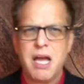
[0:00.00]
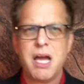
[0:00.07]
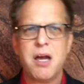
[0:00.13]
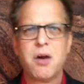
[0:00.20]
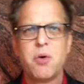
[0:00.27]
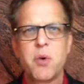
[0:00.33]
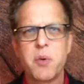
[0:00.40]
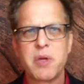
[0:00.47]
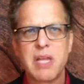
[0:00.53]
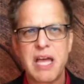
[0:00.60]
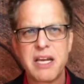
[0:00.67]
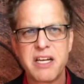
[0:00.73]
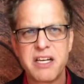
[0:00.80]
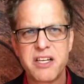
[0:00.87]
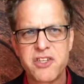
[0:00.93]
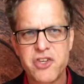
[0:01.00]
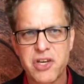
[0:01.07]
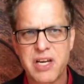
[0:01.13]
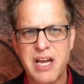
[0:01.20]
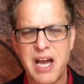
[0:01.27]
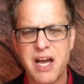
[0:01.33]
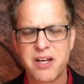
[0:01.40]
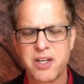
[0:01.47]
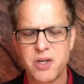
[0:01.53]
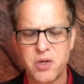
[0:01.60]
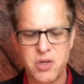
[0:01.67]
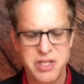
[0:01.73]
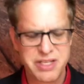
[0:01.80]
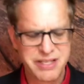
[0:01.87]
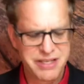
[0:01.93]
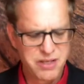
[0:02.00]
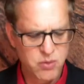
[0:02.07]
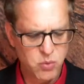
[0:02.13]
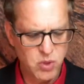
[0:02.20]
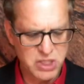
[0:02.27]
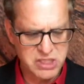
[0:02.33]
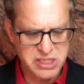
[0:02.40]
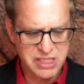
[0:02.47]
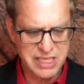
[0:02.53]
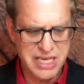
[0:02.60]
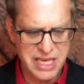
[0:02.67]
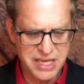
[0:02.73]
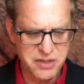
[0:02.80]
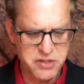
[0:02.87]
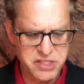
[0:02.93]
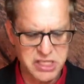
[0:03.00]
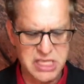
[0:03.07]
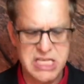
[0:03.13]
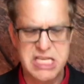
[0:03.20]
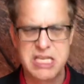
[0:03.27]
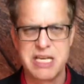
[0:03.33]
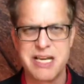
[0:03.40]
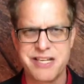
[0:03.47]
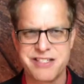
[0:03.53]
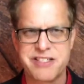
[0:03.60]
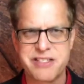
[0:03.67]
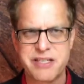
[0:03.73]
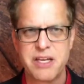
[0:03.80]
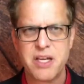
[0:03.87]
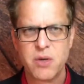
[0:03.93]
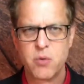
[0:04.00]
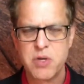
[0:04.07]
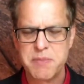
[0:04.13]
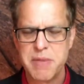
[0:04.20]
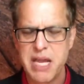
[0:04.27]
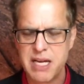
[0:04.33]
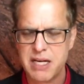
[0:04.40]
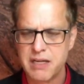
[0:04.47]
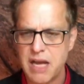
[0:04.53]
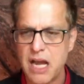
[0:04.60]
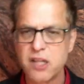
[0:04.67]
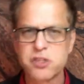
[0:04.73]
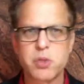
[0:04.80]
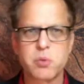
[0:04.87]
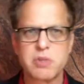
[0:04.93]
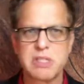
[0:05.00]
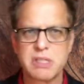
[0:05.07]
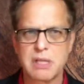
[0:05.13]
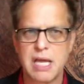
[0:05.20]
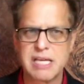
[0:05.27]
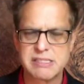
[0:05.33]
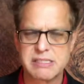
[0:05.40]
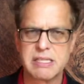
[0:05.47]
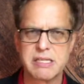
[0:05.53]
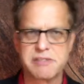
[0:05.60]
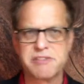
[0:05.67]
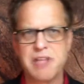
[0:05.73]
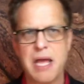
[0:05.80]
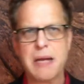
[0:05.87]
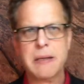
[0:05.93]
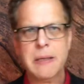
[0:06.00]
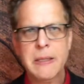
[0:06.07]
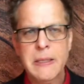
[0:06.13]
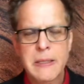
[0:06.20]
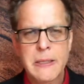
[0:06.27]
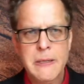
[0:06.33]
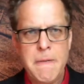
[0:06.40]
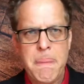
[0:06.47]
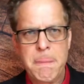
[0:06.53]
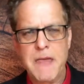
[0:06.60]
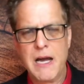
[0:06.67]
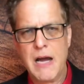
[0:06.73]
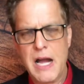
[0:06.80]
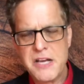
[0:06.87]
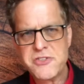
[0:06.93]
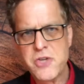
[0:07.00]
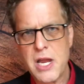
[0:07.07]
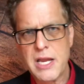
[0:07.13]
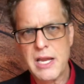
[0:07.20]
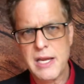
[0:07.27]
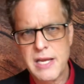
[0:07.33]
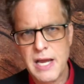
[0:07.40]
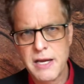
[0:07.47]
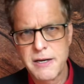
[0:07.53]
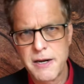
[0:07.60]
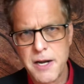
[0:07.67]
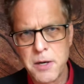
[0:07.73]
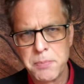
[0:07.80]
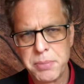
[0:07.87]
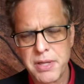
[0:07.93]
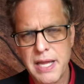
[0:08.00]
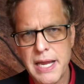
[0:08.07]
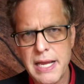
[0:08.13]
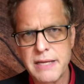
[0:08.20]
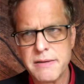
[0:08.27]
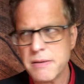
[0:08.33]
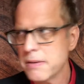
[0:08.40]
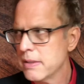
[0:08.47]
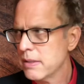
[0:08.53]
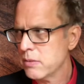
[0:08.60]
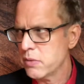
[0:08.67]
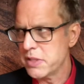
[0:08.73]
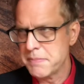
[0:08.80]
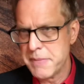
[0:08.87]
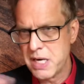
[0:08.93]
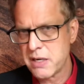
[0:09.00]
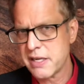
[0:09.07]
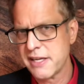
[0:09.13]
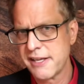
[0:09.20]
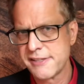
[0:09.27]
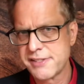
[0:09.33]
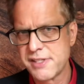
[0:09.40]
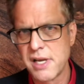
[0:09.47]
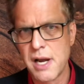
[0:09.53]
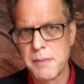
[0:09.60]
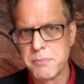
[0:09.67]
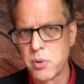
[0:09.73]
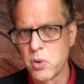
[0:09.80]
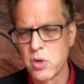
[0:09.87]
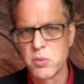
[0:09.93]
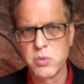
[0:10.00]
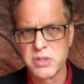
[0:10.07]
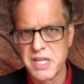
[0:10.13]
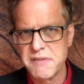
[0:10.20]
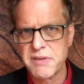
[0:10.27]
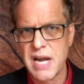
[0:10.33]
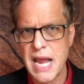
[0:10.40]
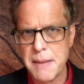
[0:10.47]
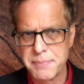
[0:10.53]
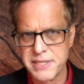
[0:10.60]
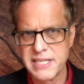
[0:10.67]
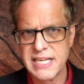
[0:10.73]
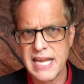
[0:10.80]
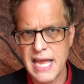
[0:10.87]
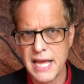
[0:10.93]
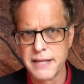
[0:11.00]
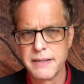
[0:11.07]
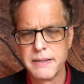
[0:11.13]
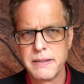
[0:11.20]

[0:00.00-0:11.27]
When we landed in Chicago, once again, it's like, yes, we made it. I also realized this, that hijacking on an airplane with Americans on board will never happen again.